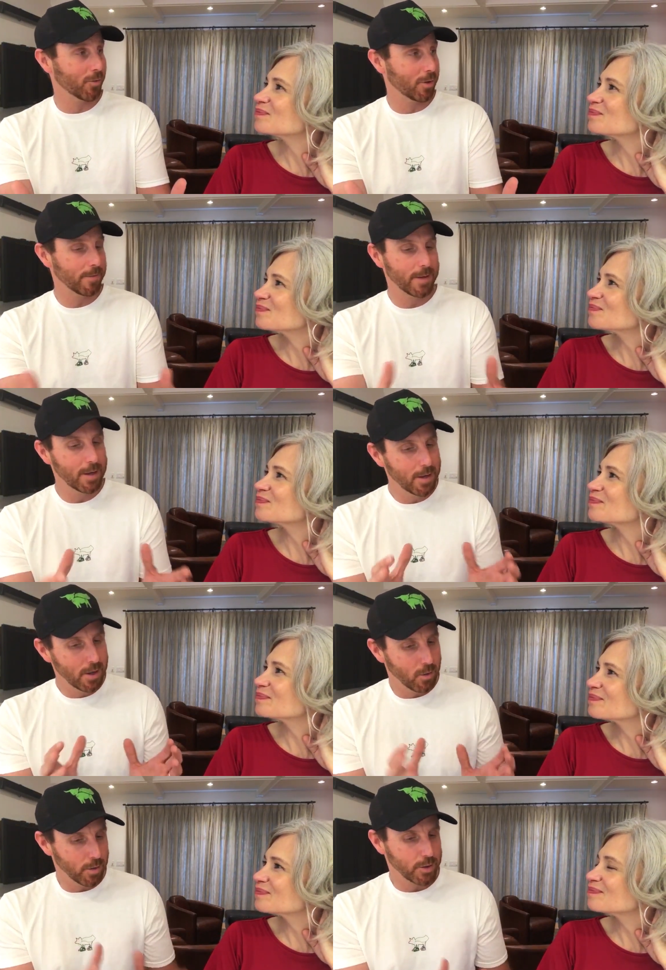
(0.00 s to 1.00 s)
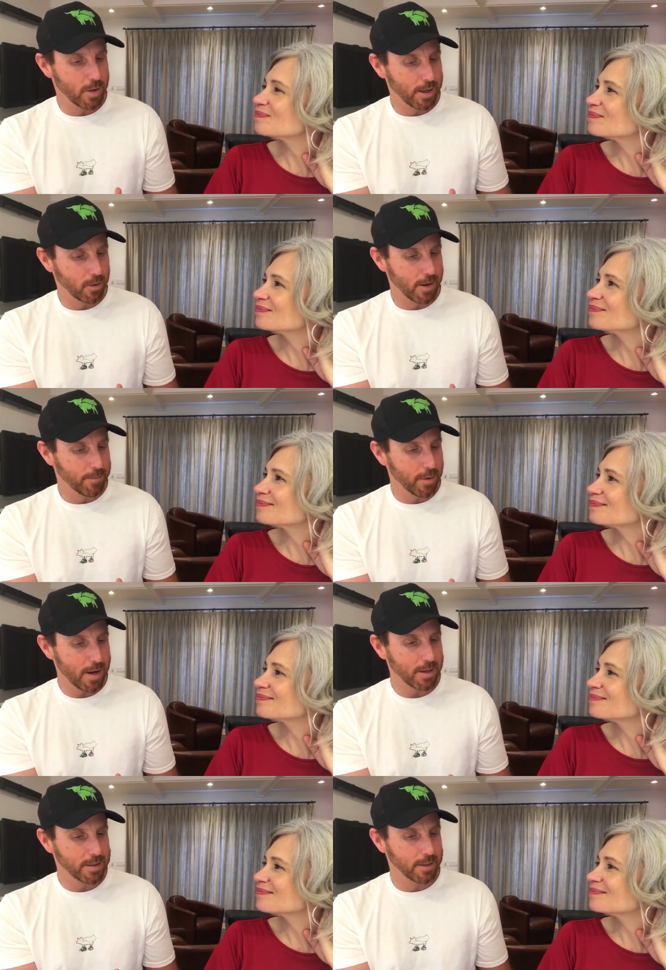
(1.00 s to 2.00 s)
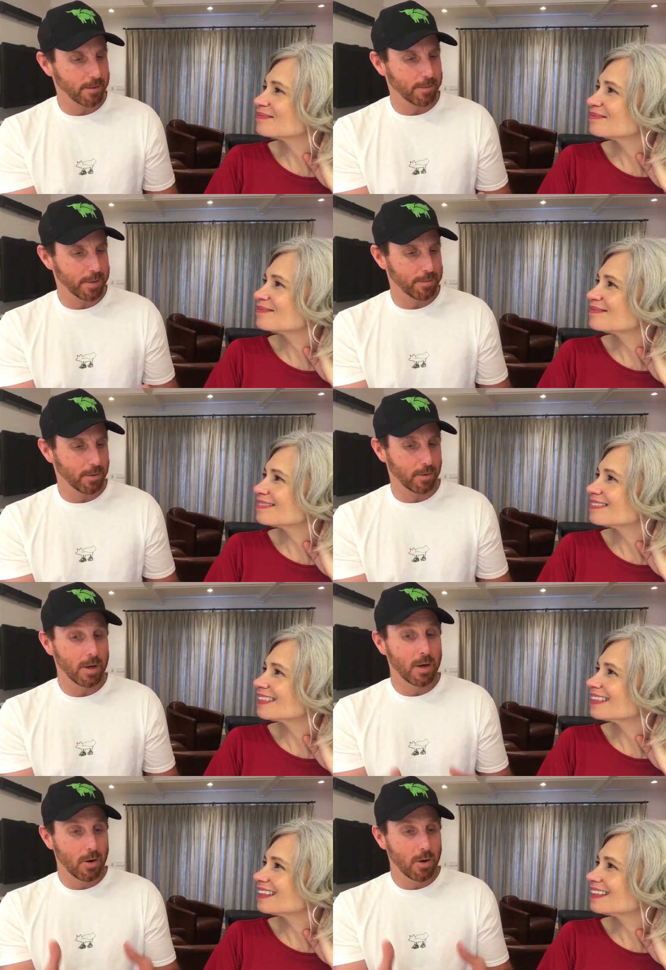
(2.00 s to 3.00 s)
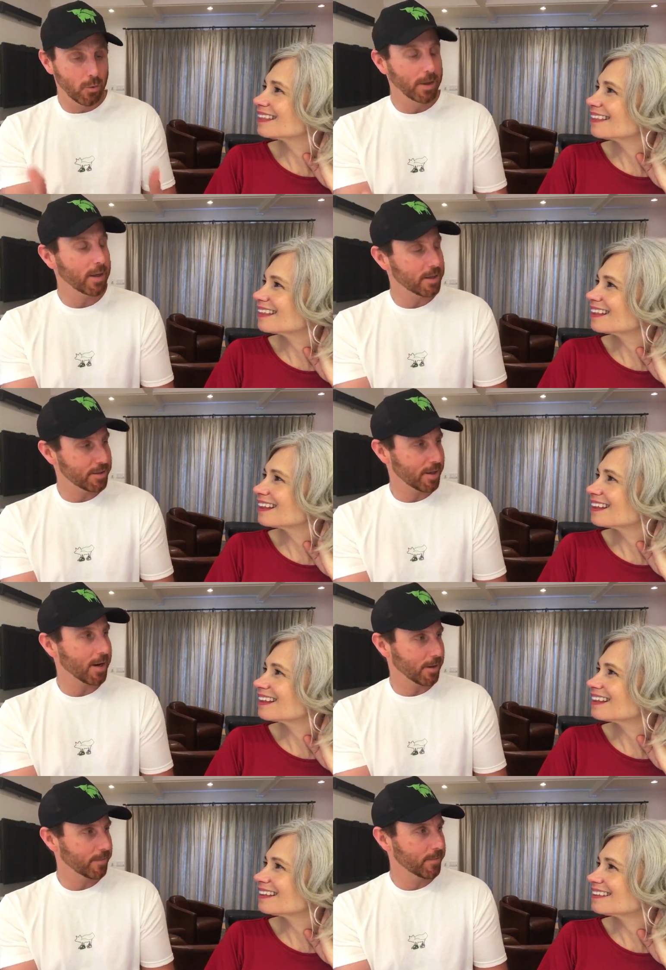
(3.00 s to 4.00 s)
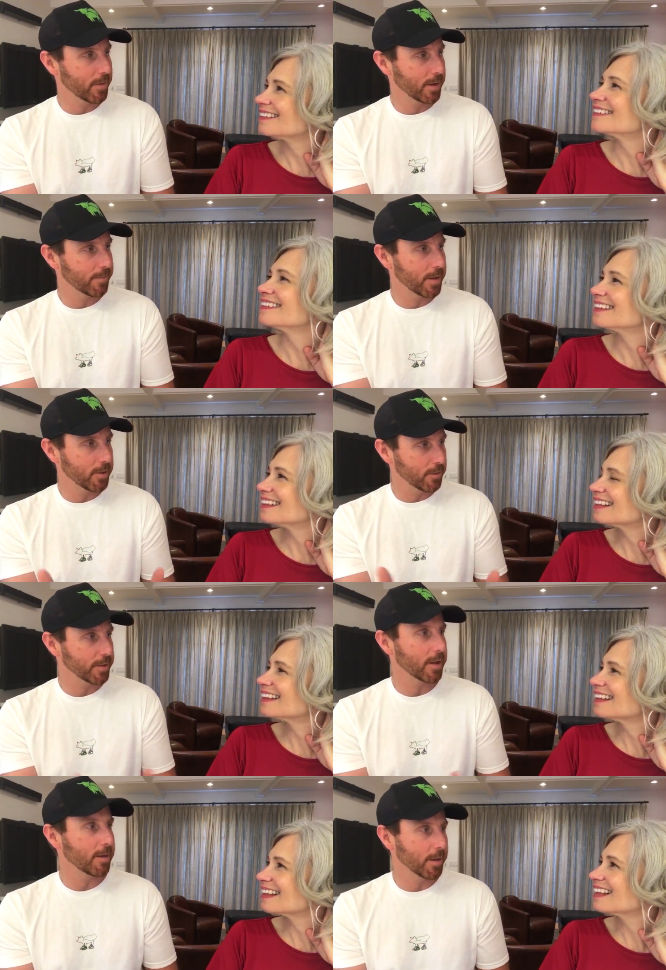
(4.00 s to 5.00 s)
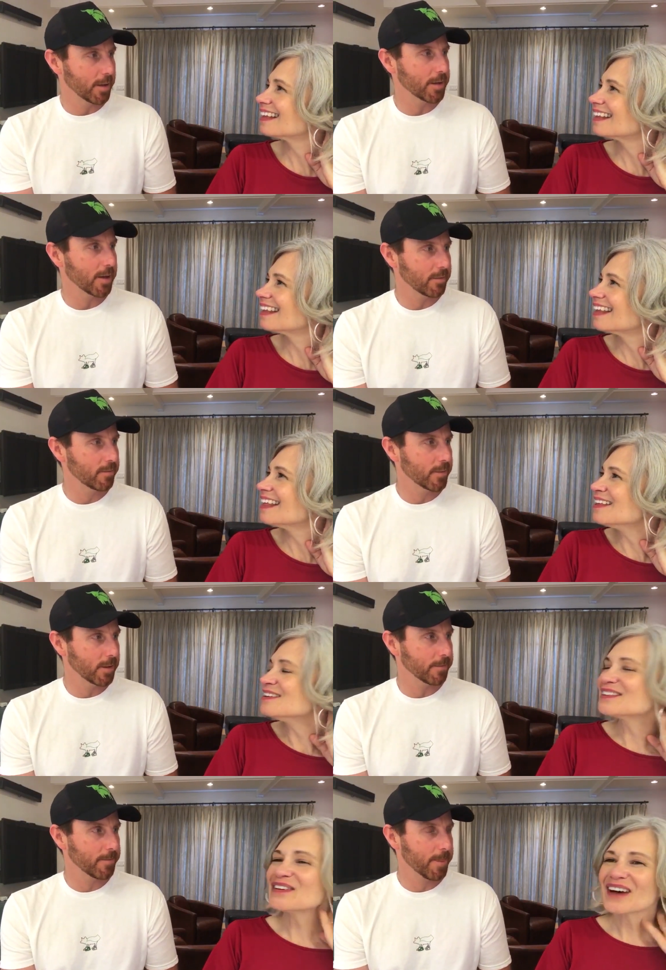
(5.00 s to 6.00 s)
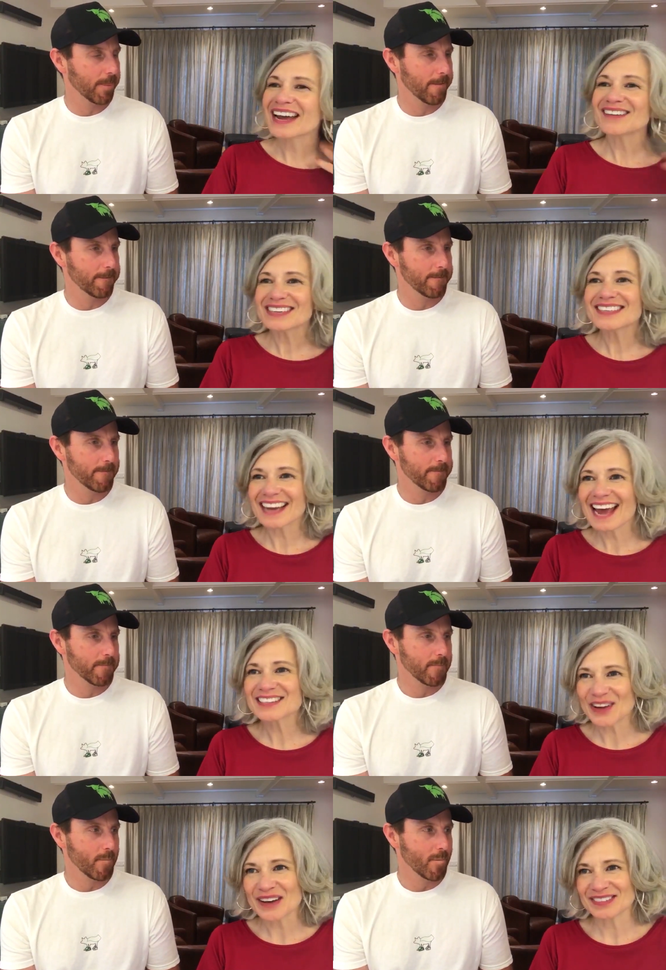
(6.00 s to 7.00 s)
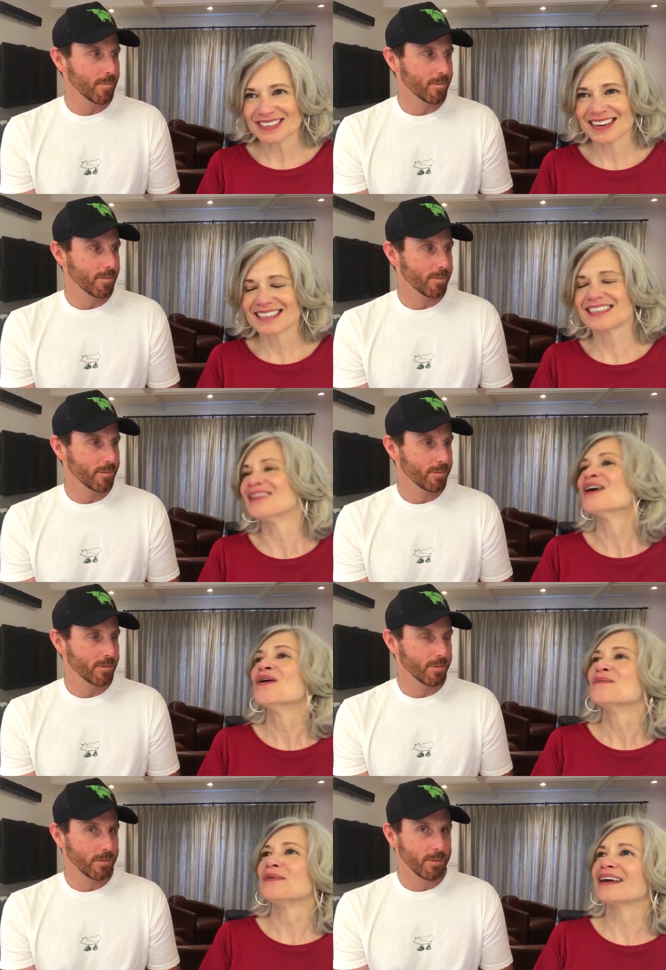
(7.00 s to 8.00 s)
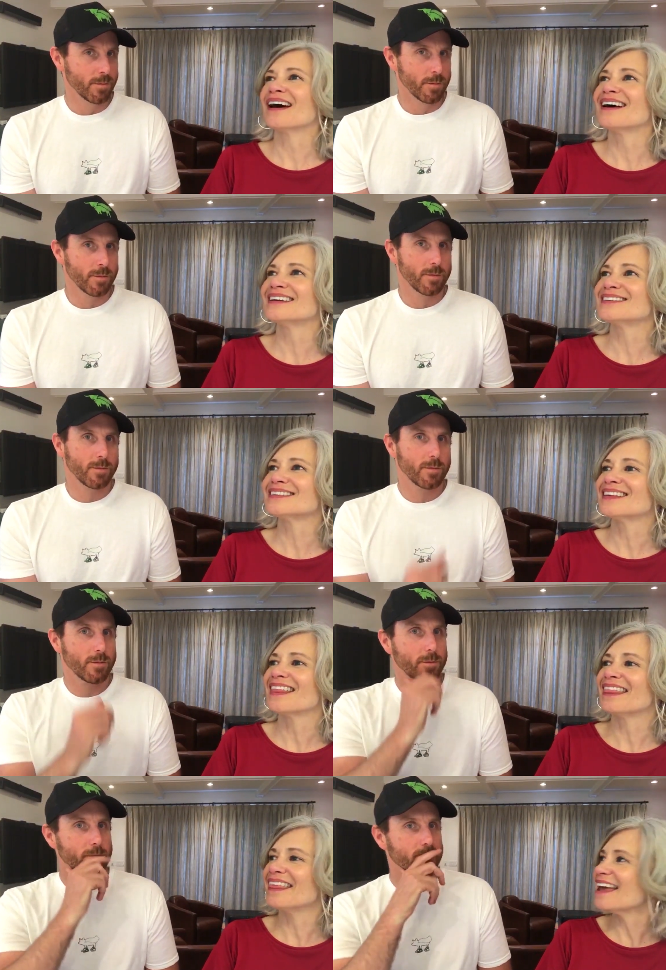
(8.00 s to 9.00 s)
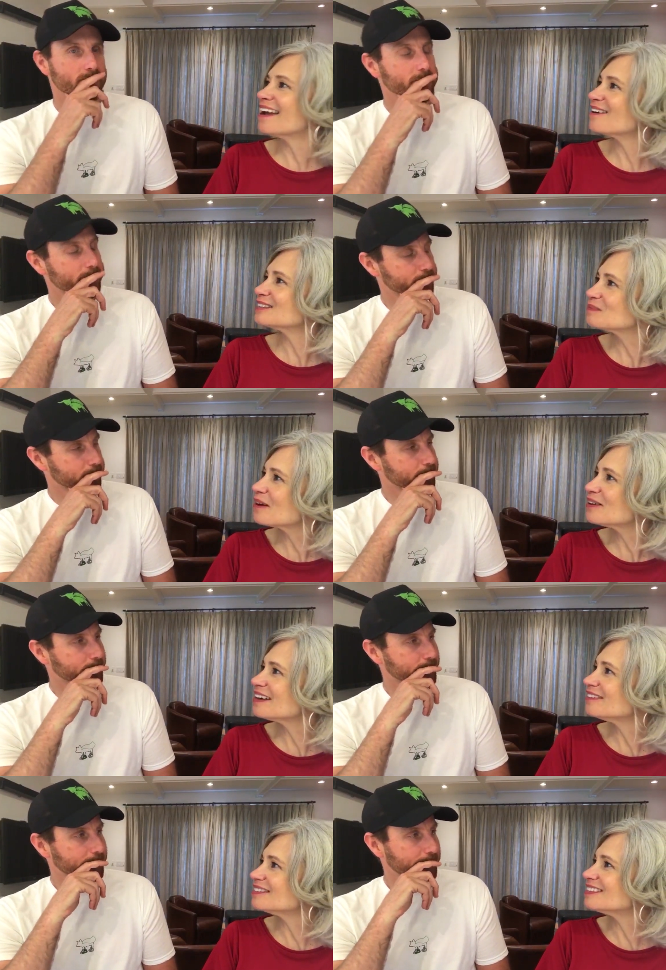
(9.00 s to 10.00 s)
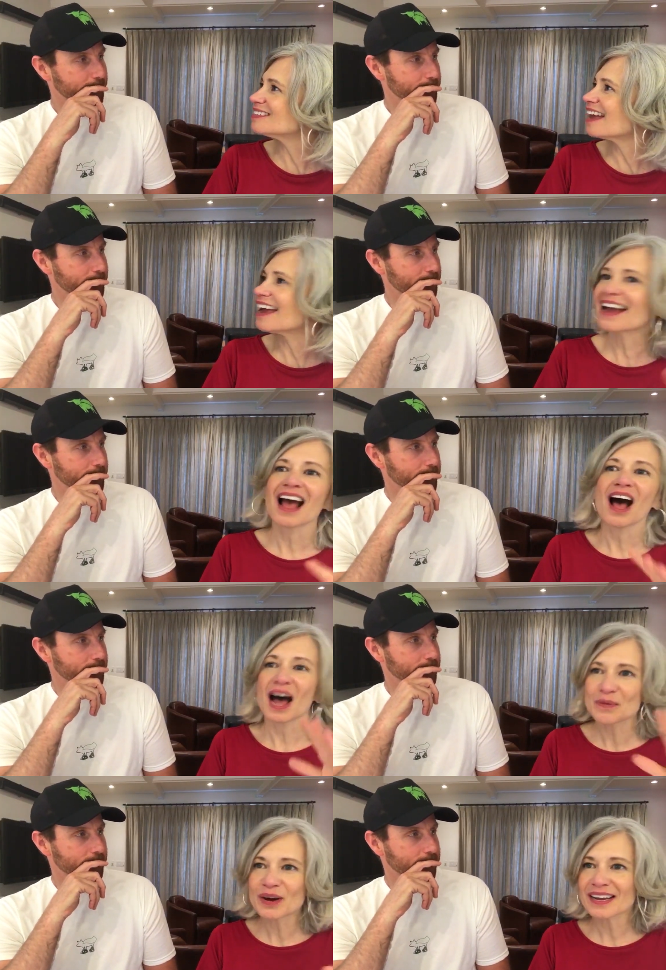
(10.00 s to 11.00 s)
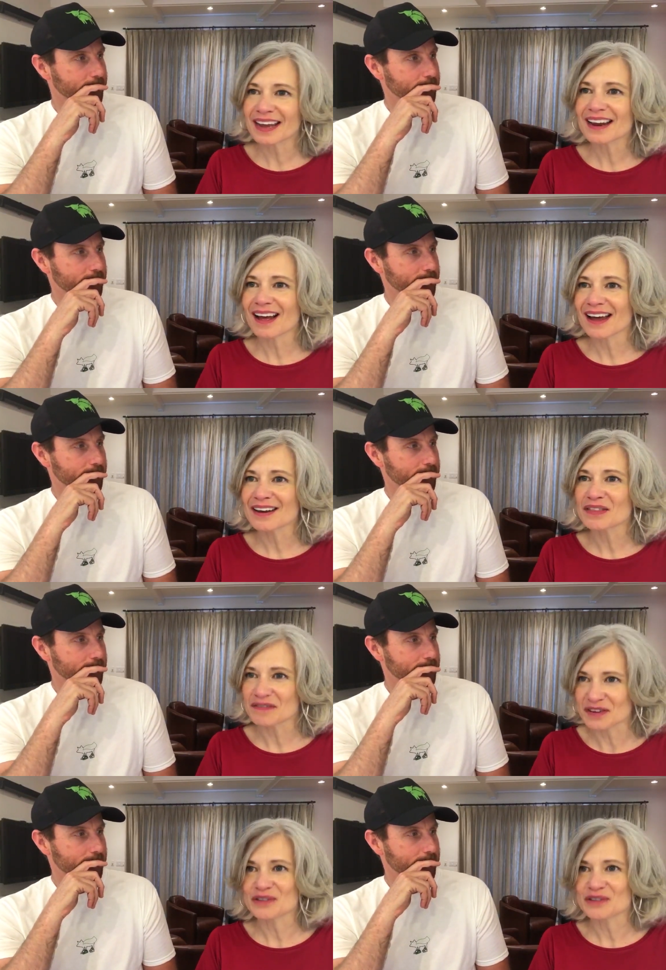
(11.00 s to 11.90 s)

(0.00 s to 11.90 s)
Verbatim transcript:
Speaker 1: you're going to want." We're trying to create products here that people really desire, right? Mm-hmm. And don't feel obligated to have.
Speaker 2: Yeah. So I have to say hats off to Tyson because they are smart enough to say, I want to get on